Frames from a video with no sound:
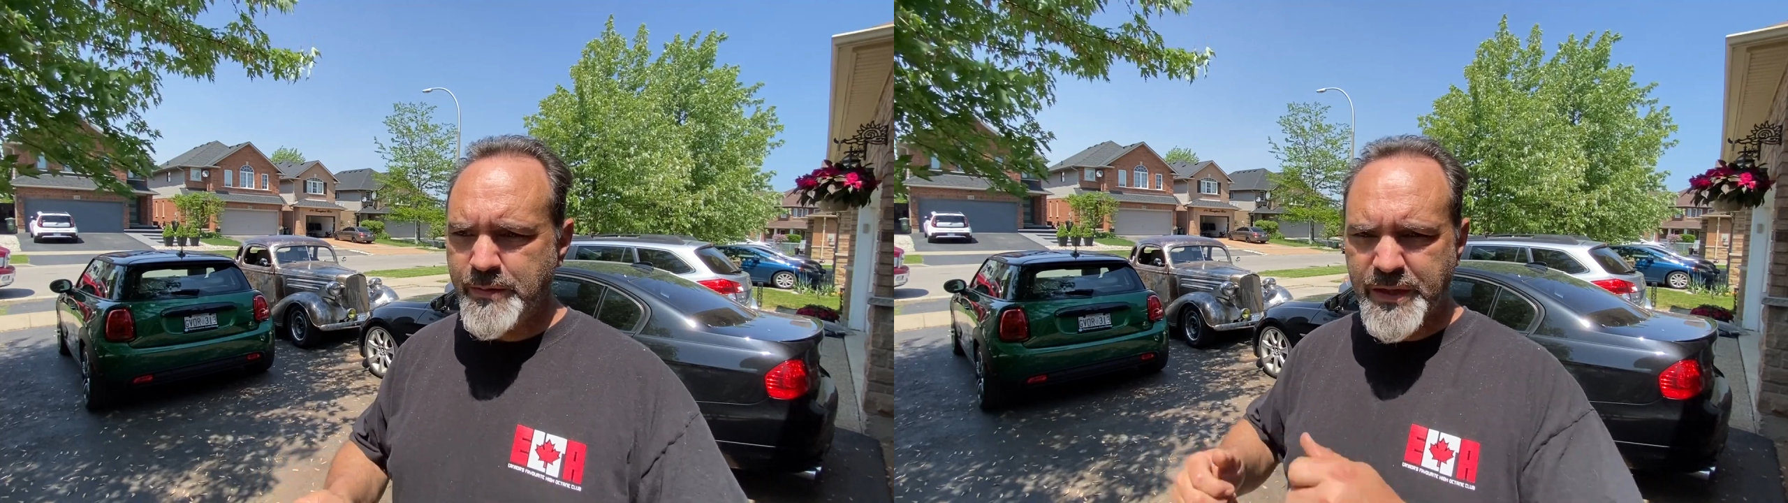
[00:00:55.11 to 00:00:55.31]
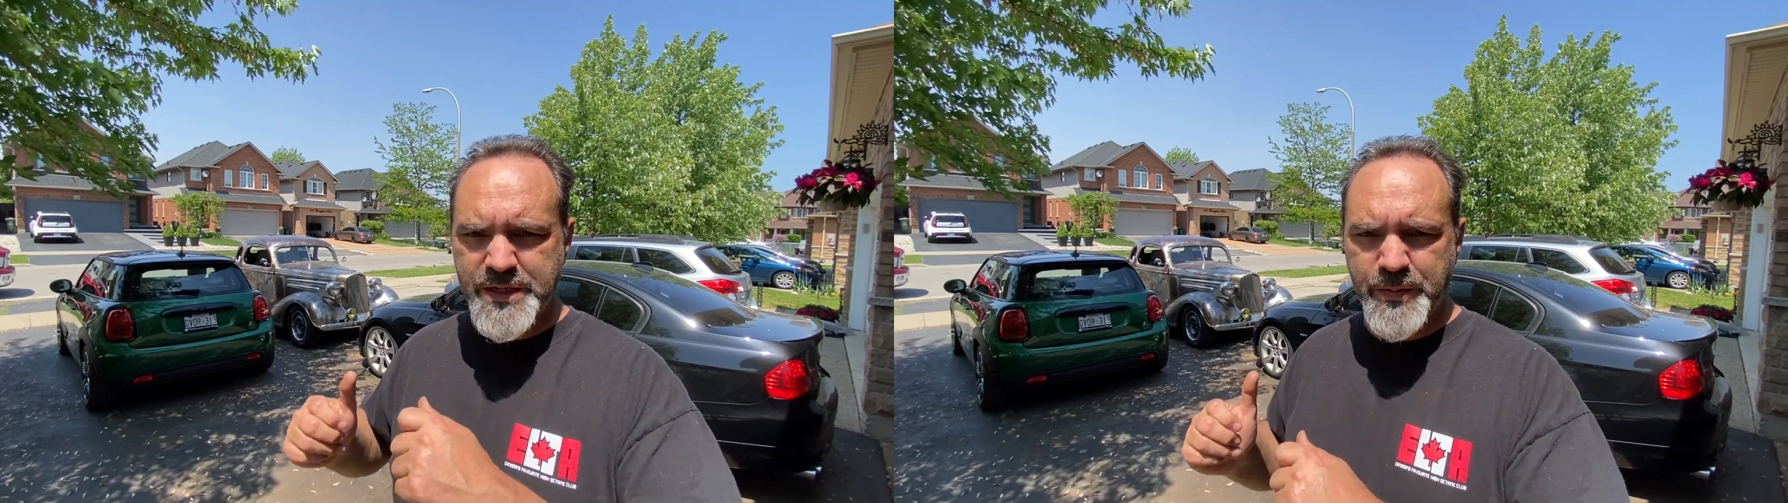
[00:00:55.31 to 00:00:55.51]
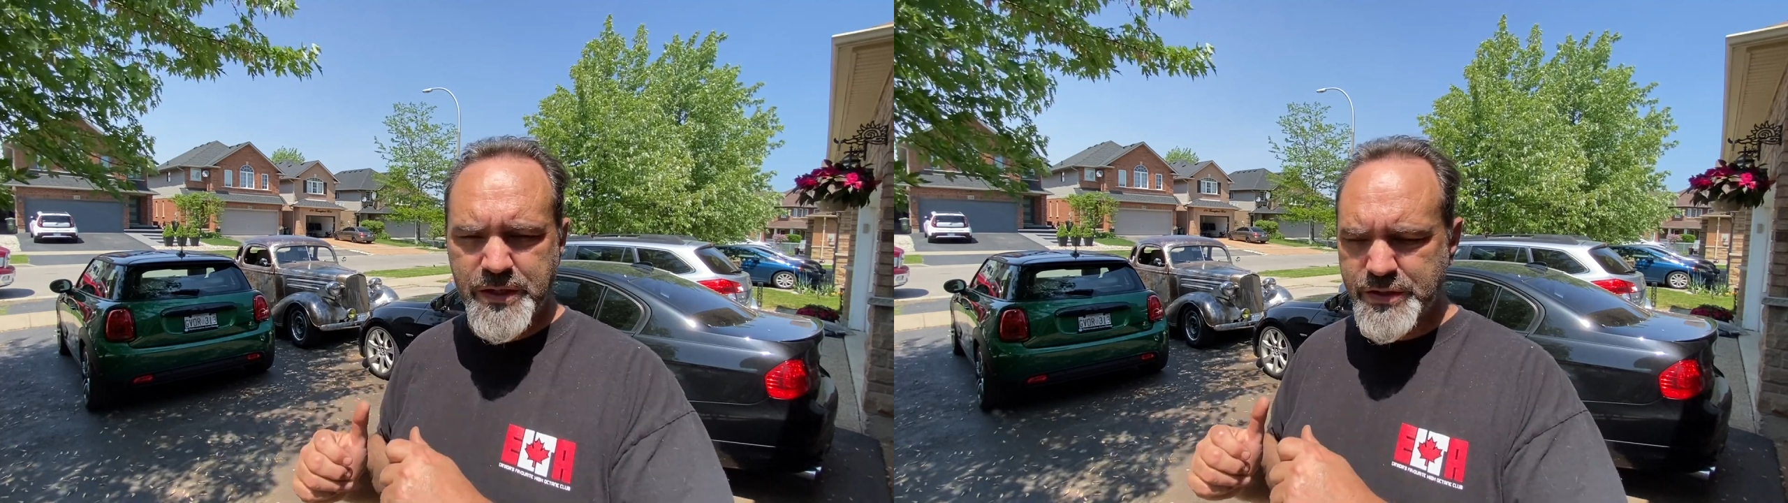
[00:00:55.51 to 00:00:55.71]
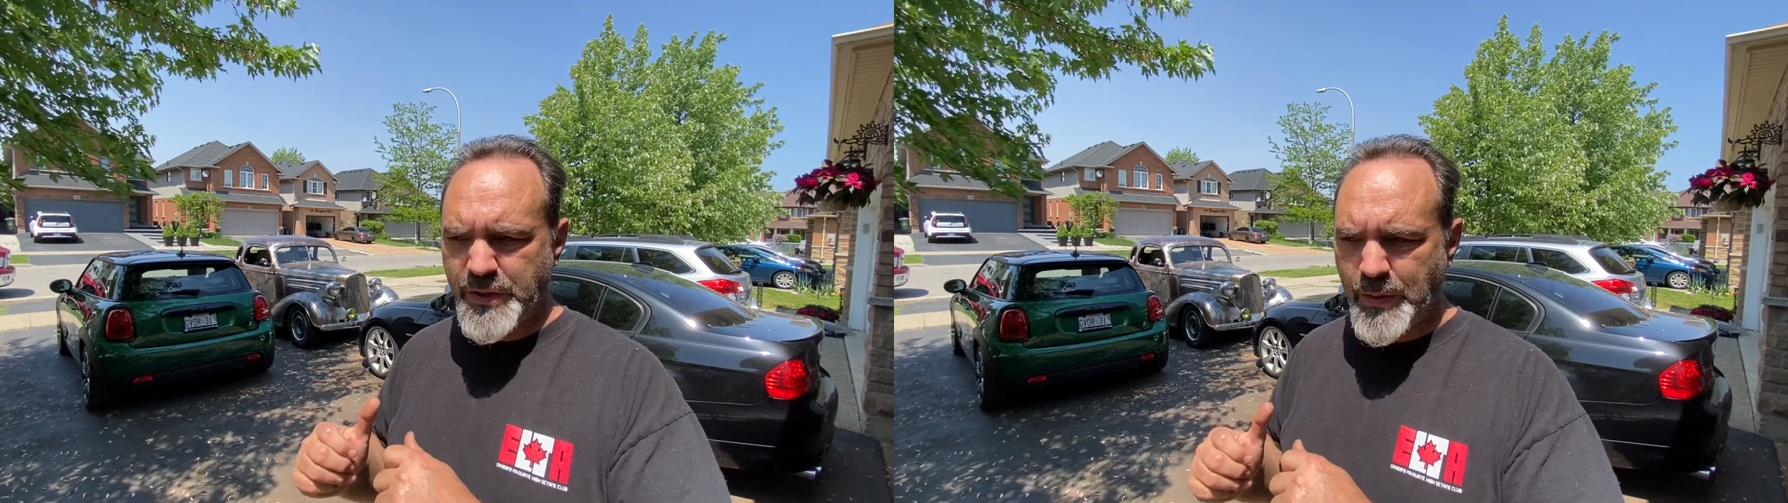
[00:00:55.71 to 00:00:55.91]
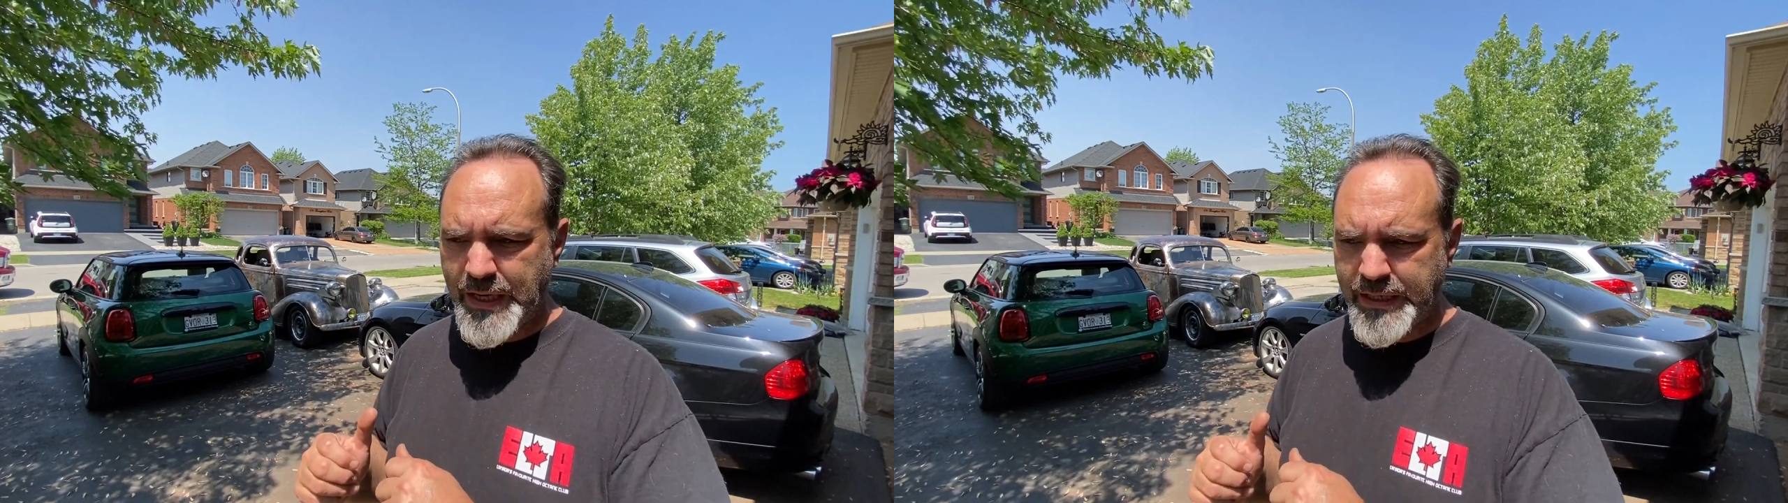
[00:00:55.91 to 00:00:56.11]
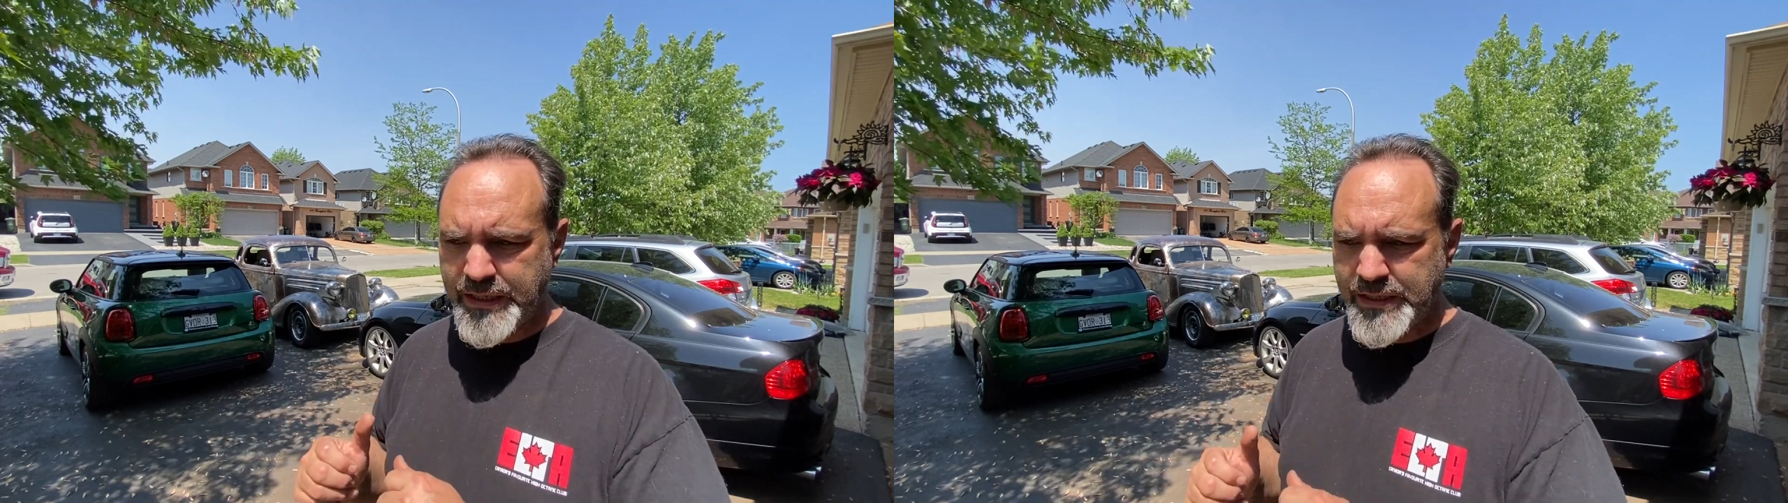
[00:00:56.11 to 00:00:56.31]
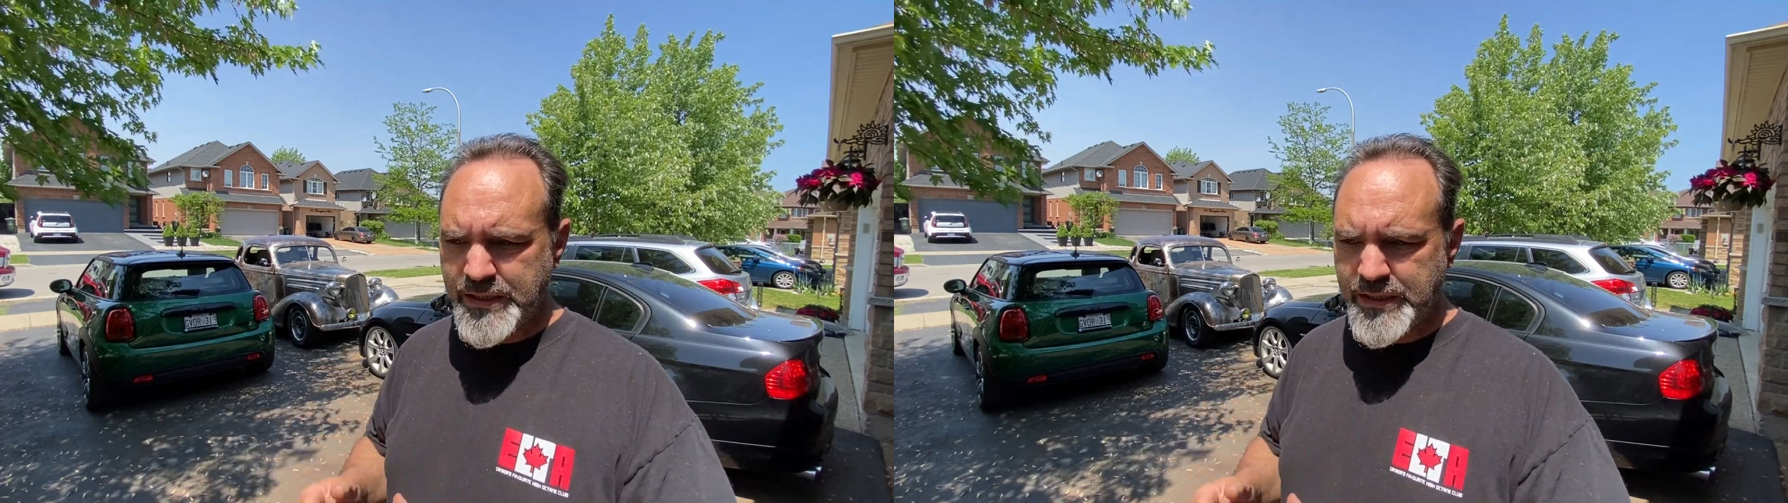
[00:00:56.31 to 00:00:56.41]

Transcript: big speakers in the back,